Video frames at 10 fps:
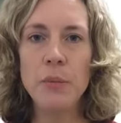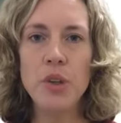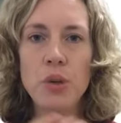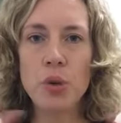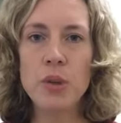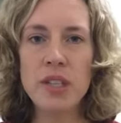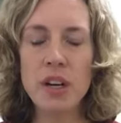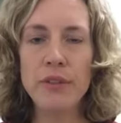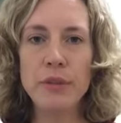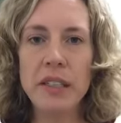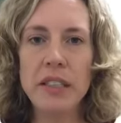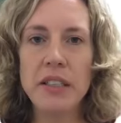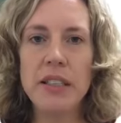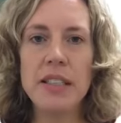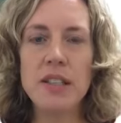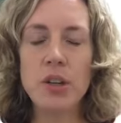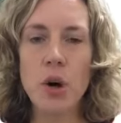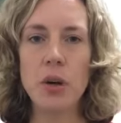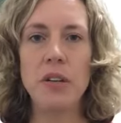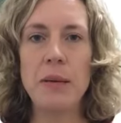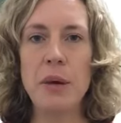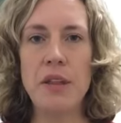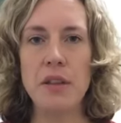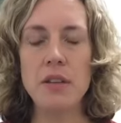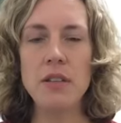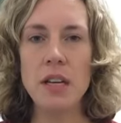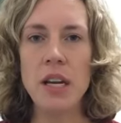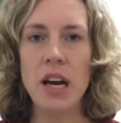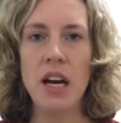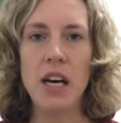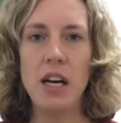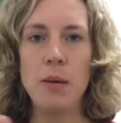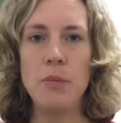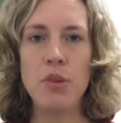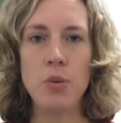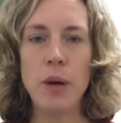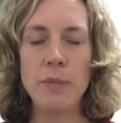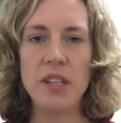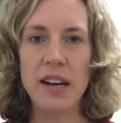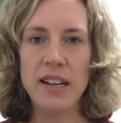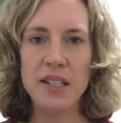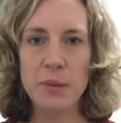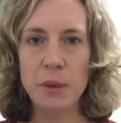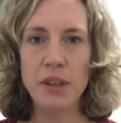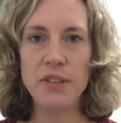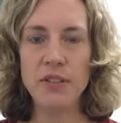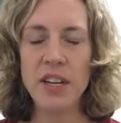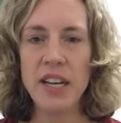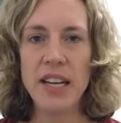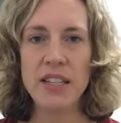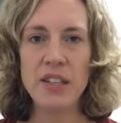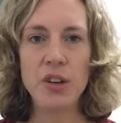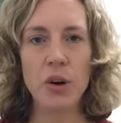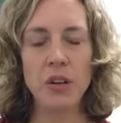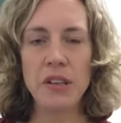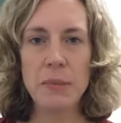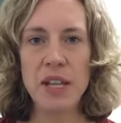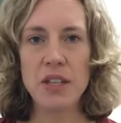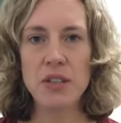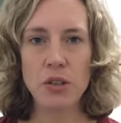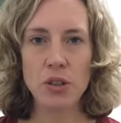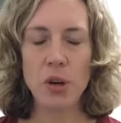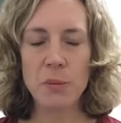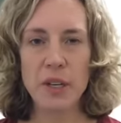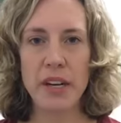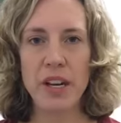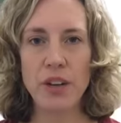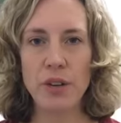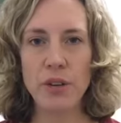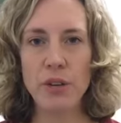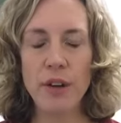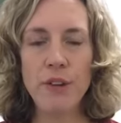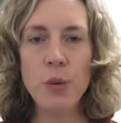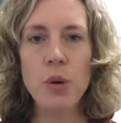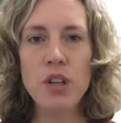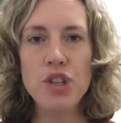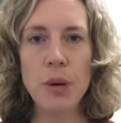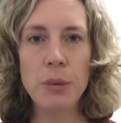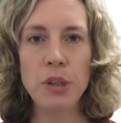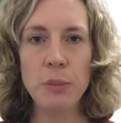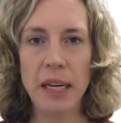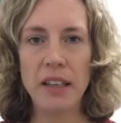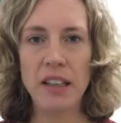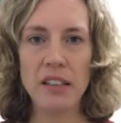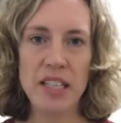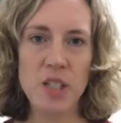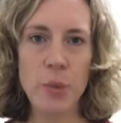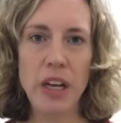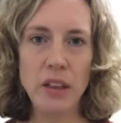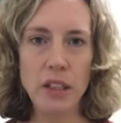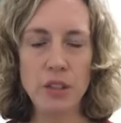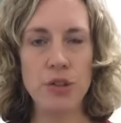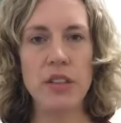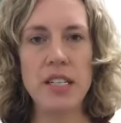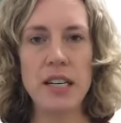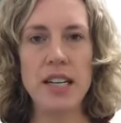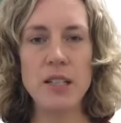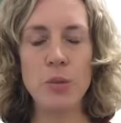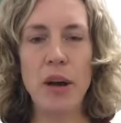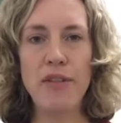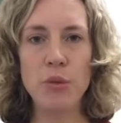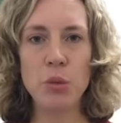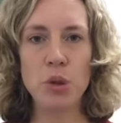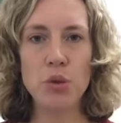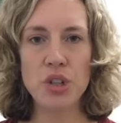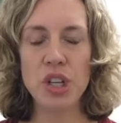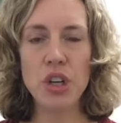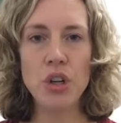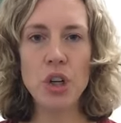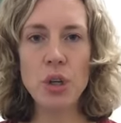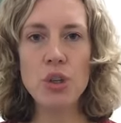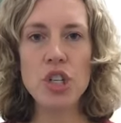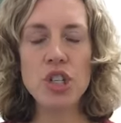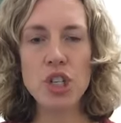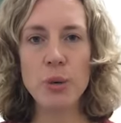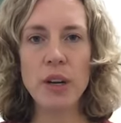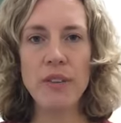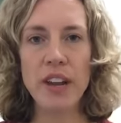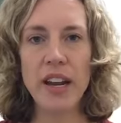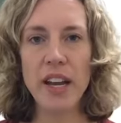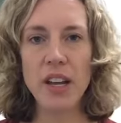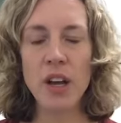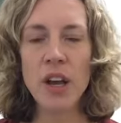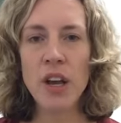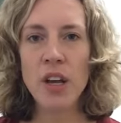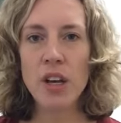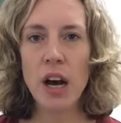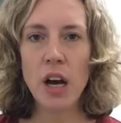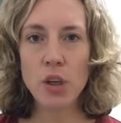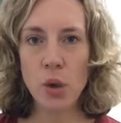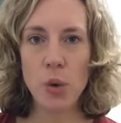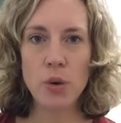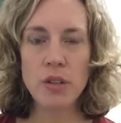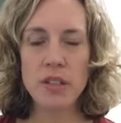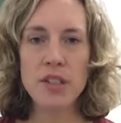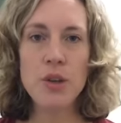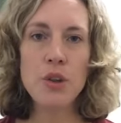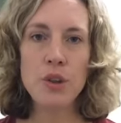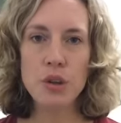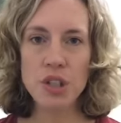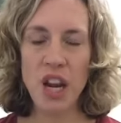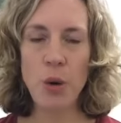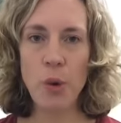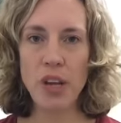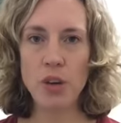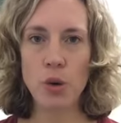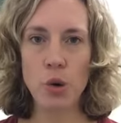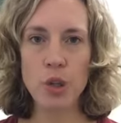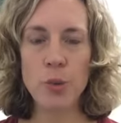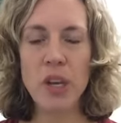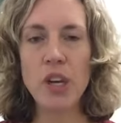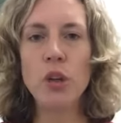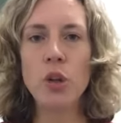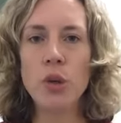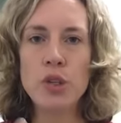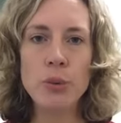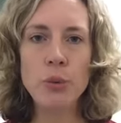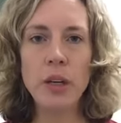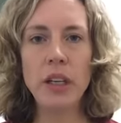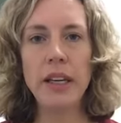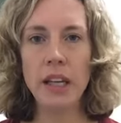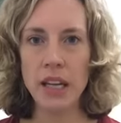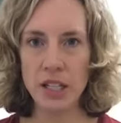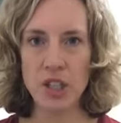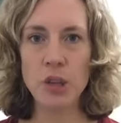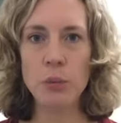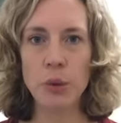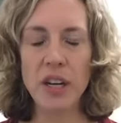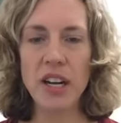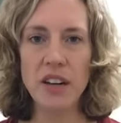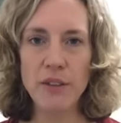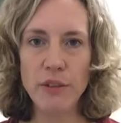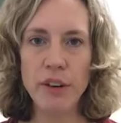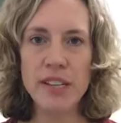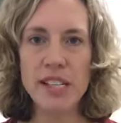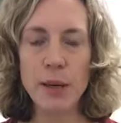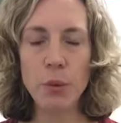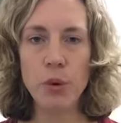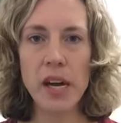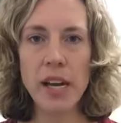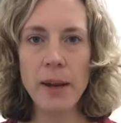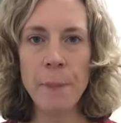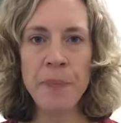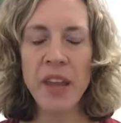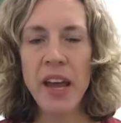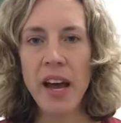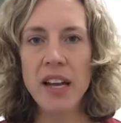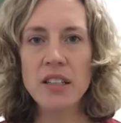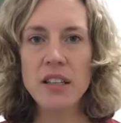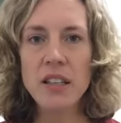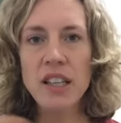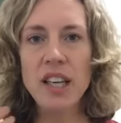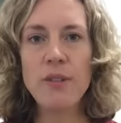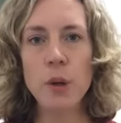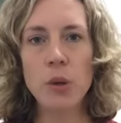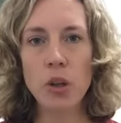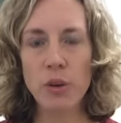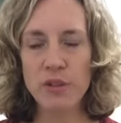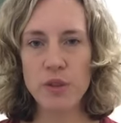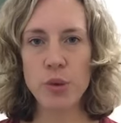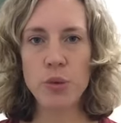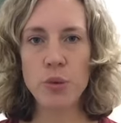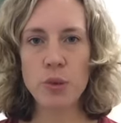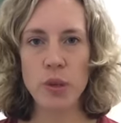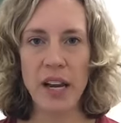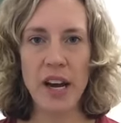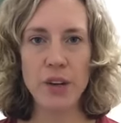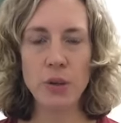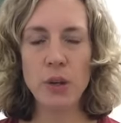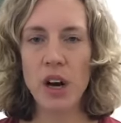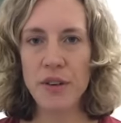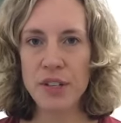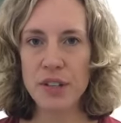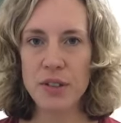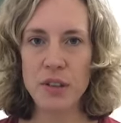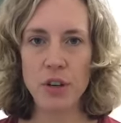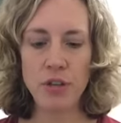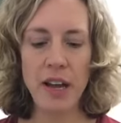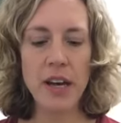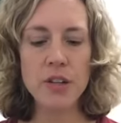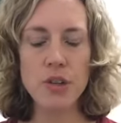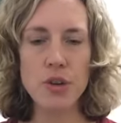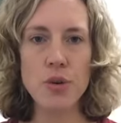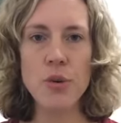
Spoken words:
the course that I've written, it's the Connolly Method. The website is above. It's theconnellymethod.com.au. If you want to jump on the mailing list, we are literally days away from launching a huge intuitive eating course. It's a 13-week course where you can learn to really connect to your body in a very deep way. And it's going to give you a lot of tools on how to look after yourself, how to